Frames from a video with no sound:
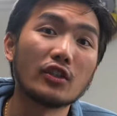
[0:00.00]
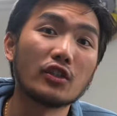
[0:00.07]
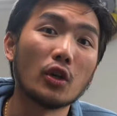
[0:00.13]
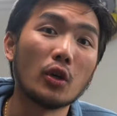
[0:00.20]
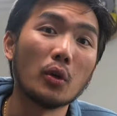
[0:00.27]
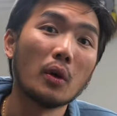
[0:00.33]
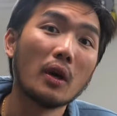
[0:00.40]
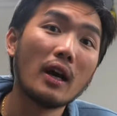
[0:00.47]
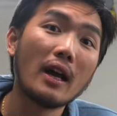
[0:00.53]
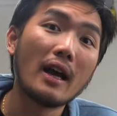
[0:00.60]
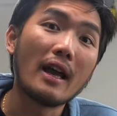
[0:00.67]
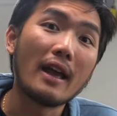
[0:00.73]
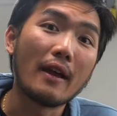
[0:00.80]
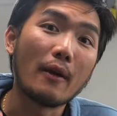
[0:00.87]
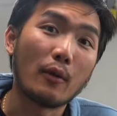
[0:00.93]
So
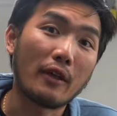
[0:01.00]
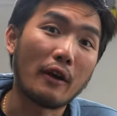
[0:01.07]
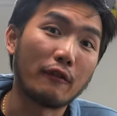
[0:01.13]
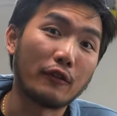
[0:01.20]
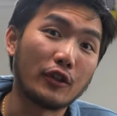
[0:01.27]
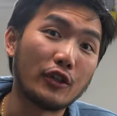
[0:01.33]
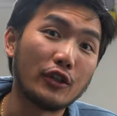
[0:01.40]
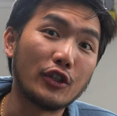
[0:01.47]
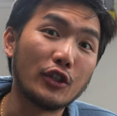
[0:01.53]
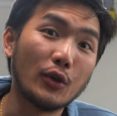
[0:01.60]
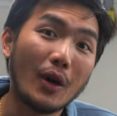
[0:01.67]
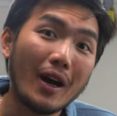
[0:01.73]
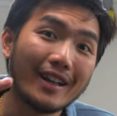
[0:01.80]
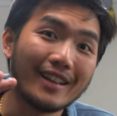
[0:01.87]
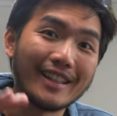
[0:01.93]
without further
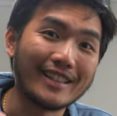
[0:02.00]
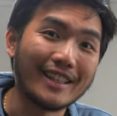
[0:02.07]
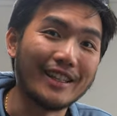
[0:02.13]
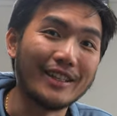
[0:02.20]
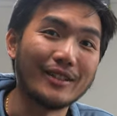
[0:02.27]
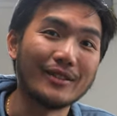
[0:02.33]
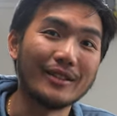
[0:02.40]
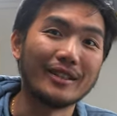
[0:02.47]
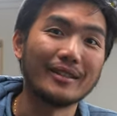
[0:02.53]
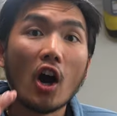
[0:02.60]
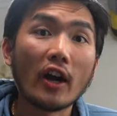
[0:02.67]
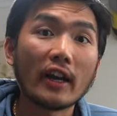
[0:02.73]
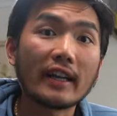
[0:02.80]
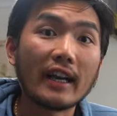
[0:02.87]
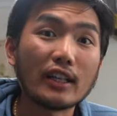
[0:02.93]
ado, let's get into it.
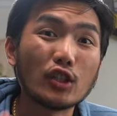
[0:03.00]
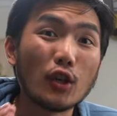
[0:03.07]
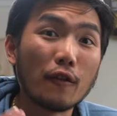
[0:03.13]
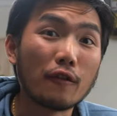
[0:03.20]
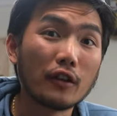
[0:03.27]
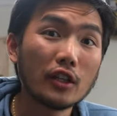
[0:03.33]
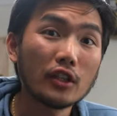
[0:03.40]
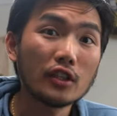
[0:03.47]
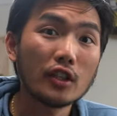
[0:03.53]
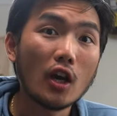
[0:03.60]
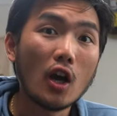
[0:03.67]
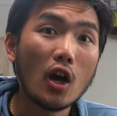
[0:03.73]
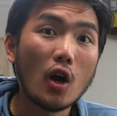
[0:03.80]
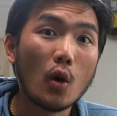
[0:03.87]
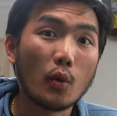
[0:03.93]
All right guys, so first,
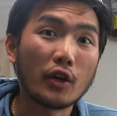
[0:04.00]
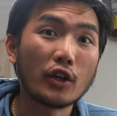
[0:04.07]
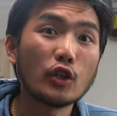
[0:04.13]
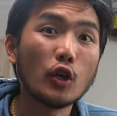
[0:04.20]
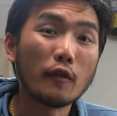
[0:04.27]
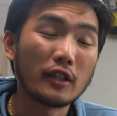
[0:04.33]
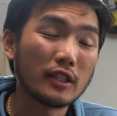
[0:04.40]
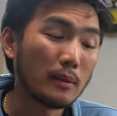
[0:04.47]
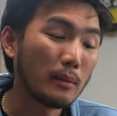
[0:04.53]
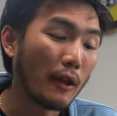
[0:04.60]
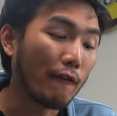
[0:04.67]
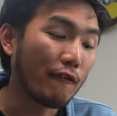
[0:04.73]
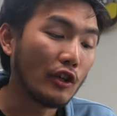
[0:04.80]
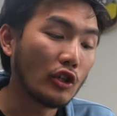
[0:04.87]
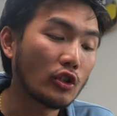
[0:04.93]
we're gonna go over some of
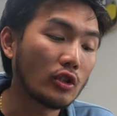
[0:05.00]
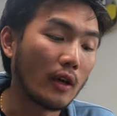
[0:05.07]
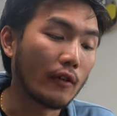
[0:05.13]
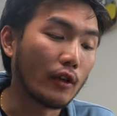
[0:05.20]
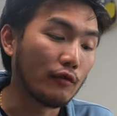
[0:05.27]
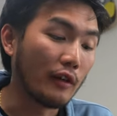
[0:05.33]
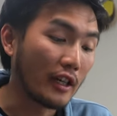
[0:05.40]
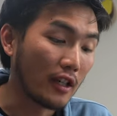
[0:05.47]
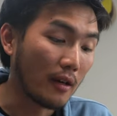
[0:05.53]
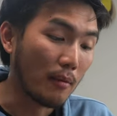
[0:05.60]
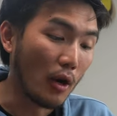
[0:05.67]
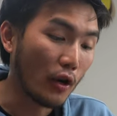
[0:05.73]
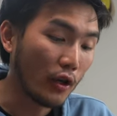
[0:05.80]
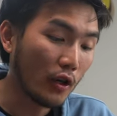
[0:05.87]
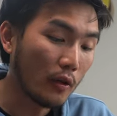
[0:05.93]
the features of the Red
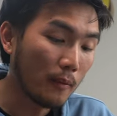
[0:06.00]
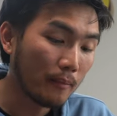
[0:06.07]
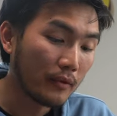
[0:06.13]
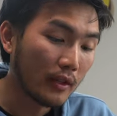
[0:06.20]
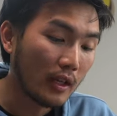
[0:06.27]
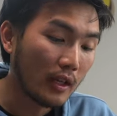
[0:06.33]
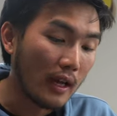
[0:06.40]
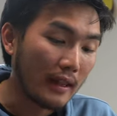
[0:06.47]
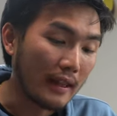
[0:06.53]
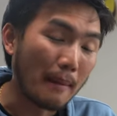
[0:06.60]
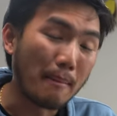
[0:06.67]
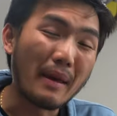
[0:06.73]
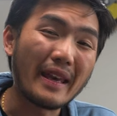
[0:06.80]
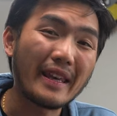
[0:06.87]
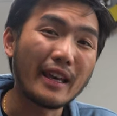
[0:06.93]
Komodo that
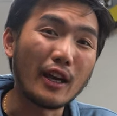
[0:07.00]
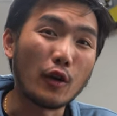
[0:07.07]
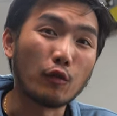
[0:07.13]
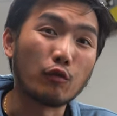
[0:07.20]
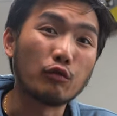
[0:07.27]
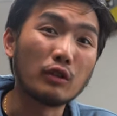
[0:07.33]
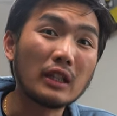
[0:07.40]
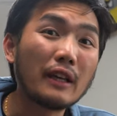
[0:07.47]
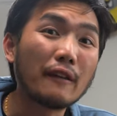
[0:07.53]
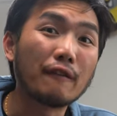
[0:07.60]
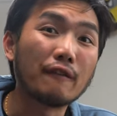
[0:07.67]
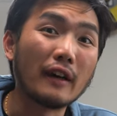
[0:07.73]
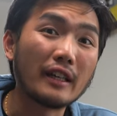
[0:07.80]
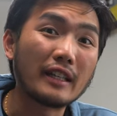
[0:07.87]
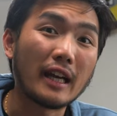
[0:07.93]
make it a really
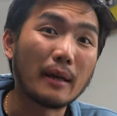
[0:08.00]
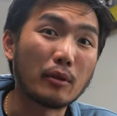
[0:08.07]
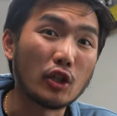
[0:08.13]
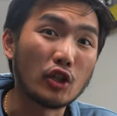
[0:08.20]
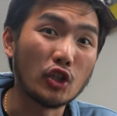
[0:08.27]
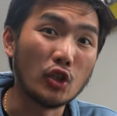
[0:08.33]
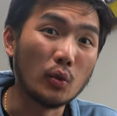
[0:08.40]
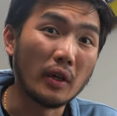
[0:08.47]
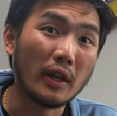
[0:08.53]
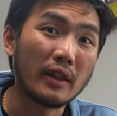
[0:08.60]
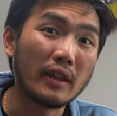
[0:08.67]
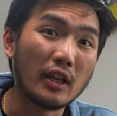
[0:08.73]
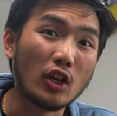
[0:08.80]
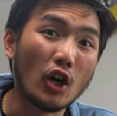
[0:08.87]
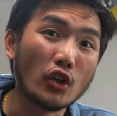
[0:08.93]
fun camera to shoot
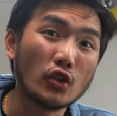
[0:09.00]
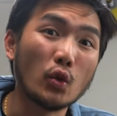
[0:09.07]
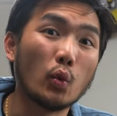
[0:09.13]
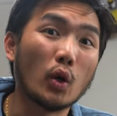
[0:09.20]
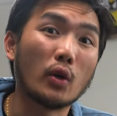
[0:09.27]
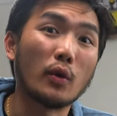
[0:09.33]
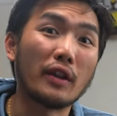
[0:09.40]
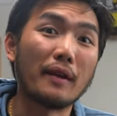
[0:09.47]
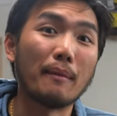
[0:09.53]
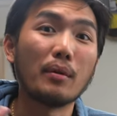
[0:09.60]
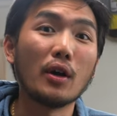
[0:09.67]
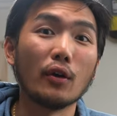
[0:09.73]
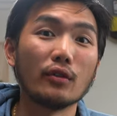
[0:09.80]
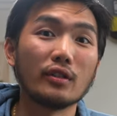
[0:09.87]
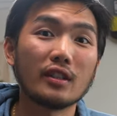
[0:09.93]
with and also work with in
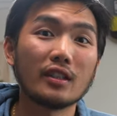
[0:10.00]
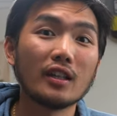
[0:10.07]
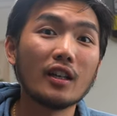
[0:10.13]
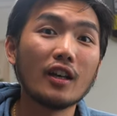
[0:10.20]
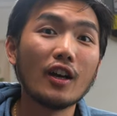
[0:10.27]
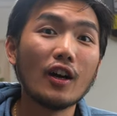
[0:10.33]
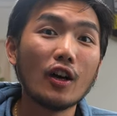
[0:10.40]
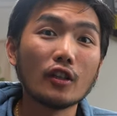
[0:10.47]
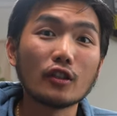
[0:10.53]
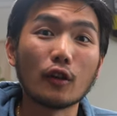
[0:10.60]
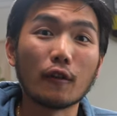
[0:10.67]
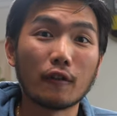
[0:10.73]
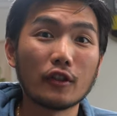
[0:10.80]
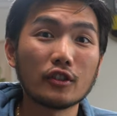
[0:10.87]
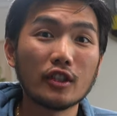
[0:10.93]
post.
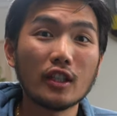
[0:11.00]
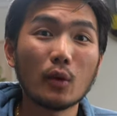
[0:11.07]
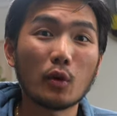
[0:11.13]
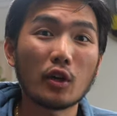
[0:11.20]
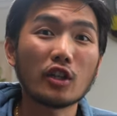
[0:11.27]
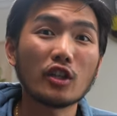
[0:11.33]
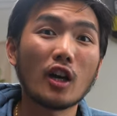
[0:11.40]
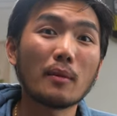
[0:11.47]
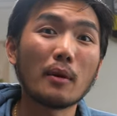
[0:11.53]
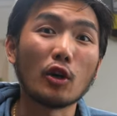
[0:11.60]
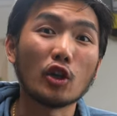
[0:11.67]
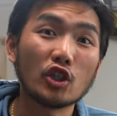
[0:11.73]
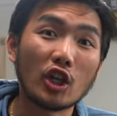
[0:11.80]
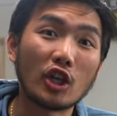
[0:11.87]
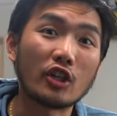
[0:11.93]
So firstly, we're gonna talk
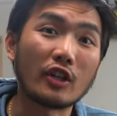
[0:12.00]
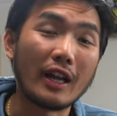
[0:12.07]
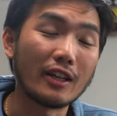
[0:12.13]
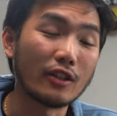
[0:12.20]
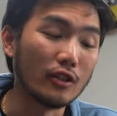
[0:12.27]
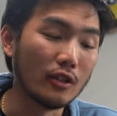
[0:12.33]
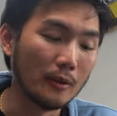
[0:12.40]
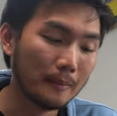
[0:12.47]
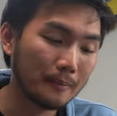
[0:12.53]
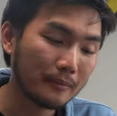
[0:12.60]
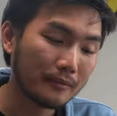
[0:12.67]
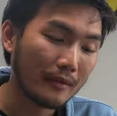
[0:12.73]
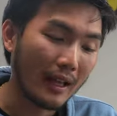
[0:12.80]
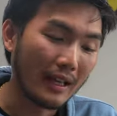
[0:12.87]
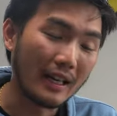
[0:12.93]
about shutter angle.
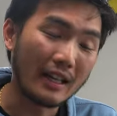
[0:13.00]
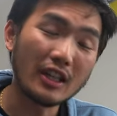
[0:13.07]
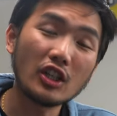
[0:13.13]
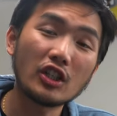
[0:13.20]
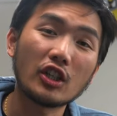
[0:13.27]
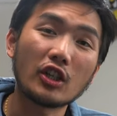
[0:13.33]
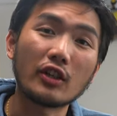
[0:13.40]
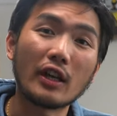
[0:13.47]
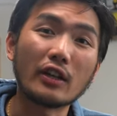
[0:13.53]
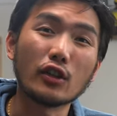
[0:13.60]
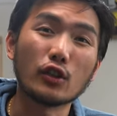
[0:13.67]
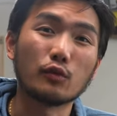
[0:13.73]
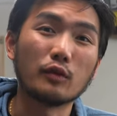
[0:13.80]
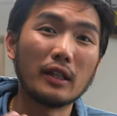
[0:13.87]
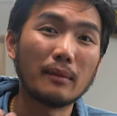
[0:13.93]
And I think shutter
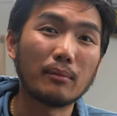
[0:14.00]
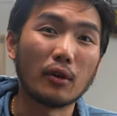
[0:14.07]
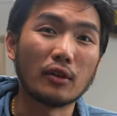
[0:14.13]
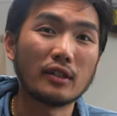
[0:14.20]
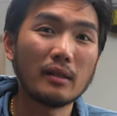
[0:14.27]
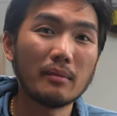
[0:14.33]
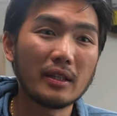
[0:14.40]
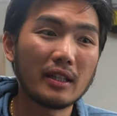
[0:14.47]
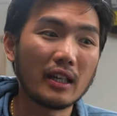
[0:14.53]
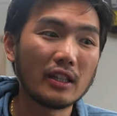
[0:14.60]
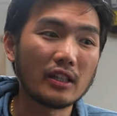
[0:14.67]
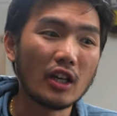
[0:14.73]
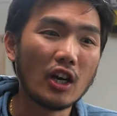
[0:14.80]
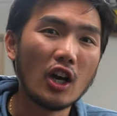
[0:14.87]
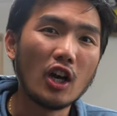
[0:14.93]
angle is really important
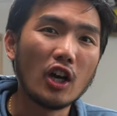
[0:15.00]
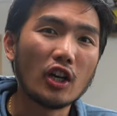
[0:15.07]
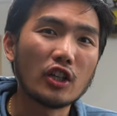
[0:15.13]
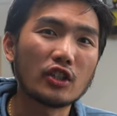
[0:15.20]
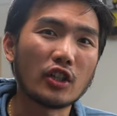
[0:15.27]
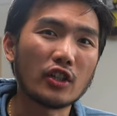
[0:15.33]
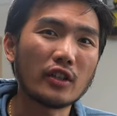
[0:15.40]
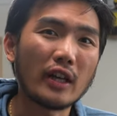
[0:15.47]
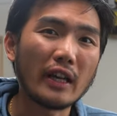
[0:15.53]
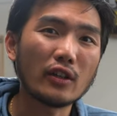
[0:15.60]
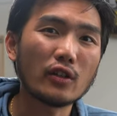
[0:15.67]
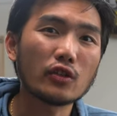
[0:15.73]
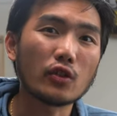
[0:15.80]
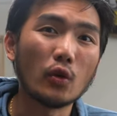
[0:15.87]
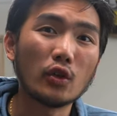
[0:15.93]
because shutter
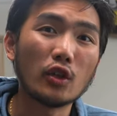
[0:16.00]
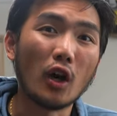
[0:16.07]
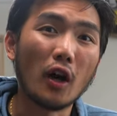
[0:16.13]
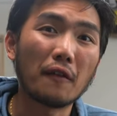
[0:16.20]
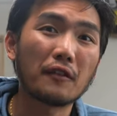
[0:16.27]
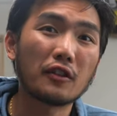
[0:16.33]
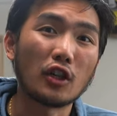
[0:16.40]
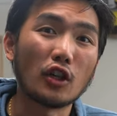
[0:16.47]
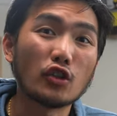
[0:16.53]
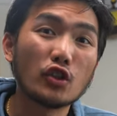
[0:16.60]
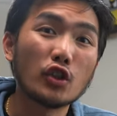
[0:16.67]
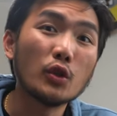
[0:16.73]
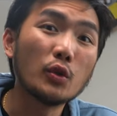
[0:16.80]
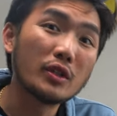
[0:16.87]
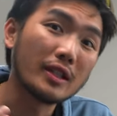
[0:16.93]
angle is only offered on
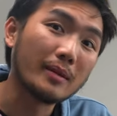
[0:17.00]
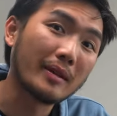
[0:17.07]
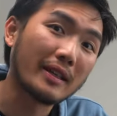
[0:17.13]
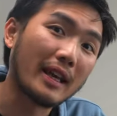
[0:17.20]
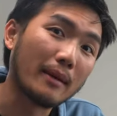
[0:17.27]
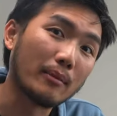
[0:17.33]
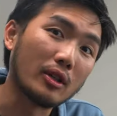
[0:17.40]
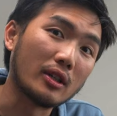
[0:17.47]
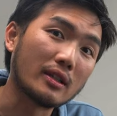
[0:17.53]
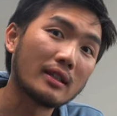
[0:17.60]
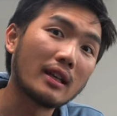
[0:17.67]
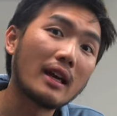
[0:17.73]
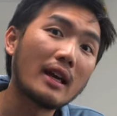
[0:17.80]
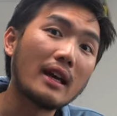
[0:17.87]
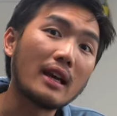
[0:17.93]
true cinema cameras.